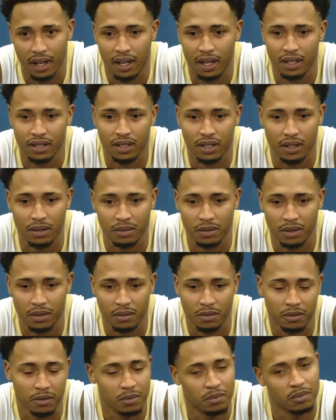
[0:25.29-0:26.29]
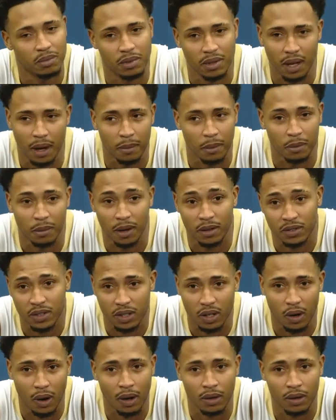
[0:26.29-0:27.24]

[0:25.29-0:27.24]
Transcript: In terms of a couple months ago,